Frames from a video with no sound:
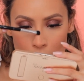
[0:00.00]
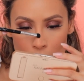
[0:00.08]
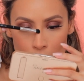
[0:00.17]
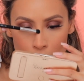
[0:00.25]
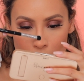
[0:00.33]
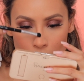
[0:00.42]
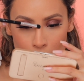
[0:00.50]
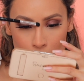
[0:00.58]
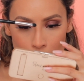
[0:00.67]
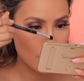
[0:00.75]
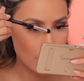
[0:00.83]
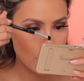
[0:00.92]
Bring that
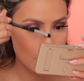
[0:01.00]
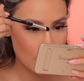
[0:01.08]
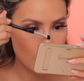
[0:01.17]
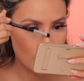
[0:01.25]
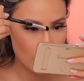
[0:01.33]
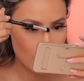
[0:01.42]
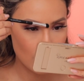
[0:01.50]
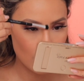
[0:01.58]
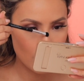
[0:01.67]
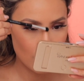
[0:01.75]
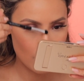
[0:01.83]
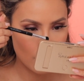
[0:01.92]
down
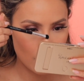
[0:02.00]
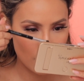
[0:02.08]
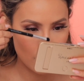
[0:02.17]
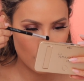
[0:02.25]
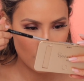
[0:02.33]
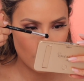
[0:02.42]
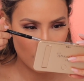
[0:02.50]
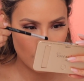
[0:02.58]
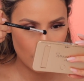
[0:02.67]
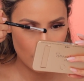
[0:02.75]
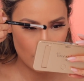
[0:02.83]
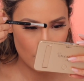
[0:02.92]
center.
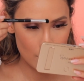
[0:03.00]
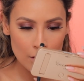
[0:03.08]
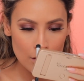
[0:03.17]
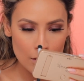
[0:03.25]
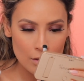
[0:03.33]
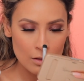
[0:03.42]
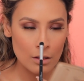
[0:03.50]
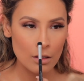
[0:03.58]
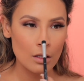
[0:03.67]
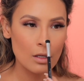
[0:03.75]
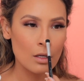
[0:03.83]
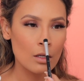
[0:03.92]
Make your nose look a little
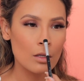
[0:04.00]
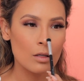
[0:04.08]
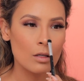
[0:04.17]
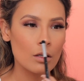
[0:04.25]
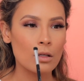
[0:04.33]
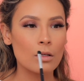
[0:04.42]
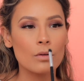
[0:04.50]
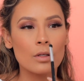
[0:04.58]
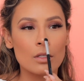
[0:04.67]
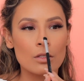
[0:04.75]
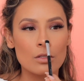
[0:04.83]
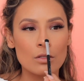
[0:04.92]
buttony. Going
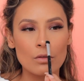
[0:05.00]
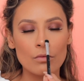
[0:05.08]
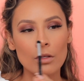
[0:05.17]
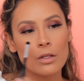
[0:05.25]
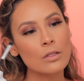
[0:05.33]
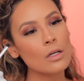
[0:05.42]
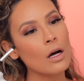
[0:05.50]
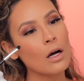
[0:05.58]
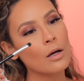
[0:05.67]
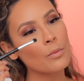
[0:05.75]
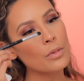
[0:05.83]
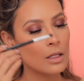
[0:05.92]
just over the
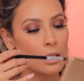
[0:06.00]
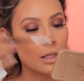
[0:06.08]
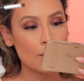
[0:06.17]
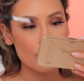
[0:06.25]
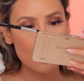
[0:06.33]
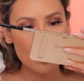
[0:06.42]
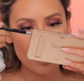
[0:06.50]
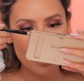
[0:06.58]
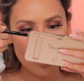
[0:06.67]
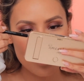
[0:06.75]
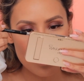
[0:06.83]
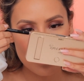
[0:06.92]
top. Lifts your
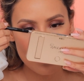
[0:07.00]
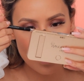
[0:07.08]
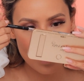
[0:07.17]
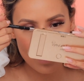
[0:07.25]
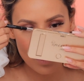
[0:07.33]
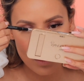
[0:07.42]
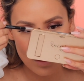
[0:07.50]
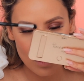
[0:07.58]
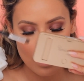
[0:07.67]
nose as well.